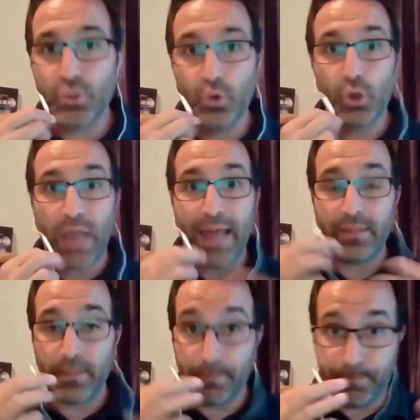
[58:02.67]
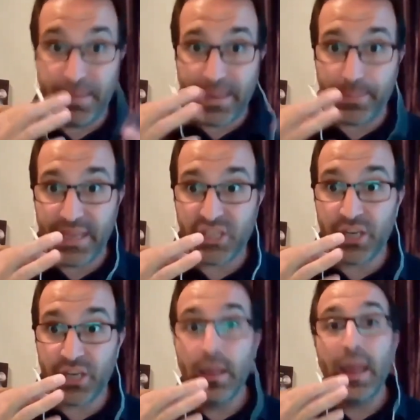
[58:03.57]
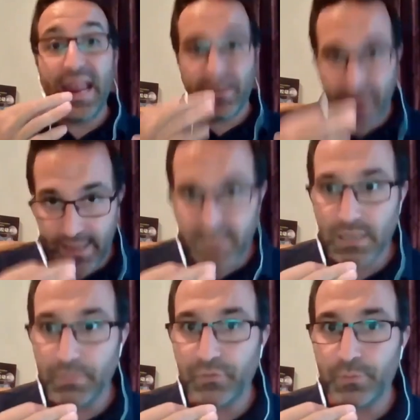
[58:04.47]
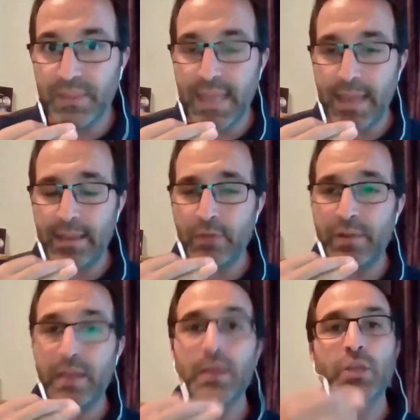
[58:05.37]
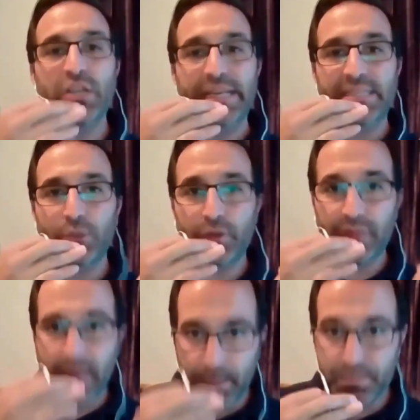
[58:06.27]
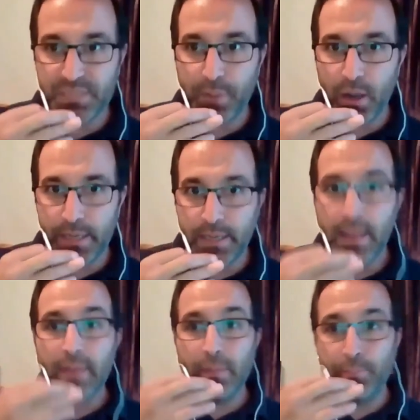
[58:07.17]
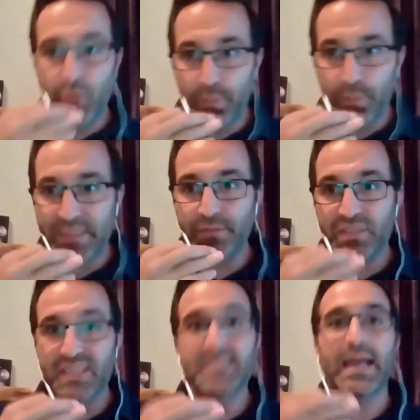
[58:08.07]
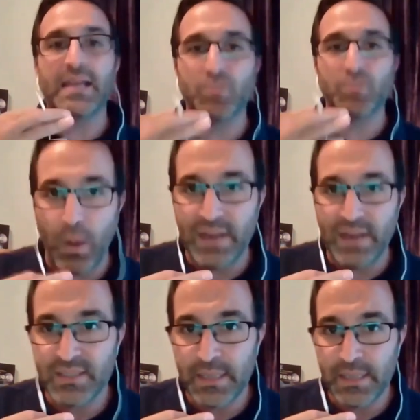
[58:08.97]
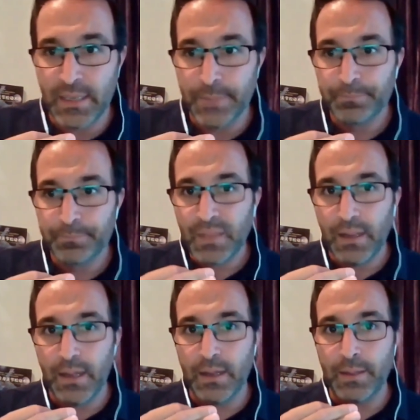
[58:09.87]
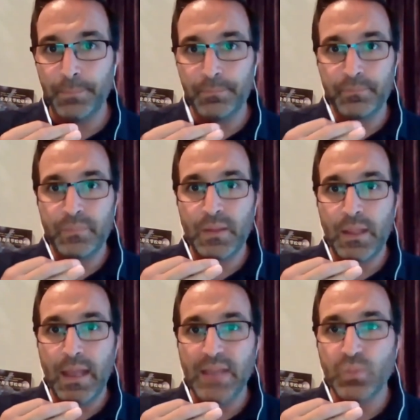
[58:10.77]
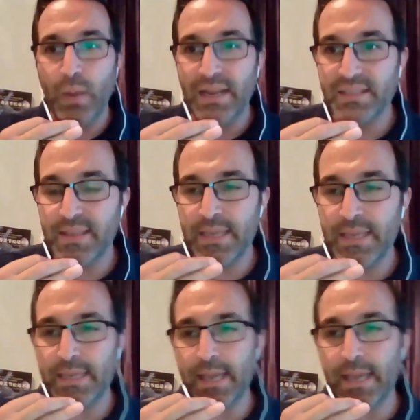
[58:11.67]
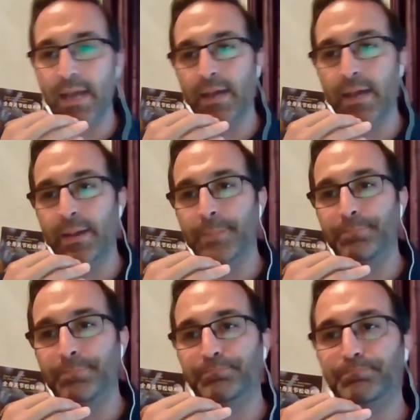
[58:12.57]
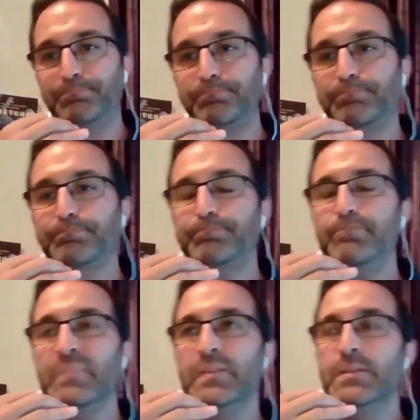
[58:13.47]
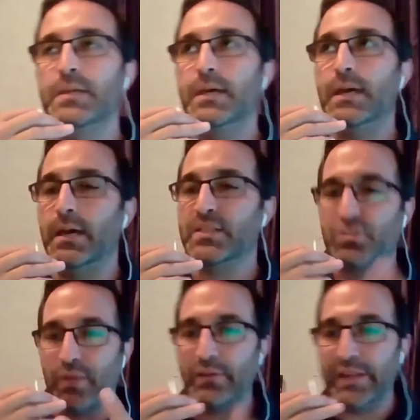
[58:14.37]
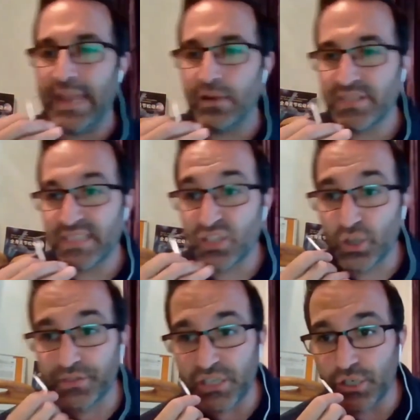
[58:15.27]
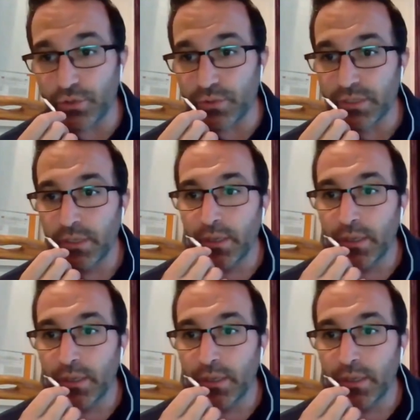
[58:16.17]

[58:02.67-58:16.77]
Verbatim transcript: you look at the bigger picture. If it is coming from the area, you need to look at the lumbar spine, the pubic symphysis, as well as the um, as well as the um, uh, surrounding areas and the soft tissues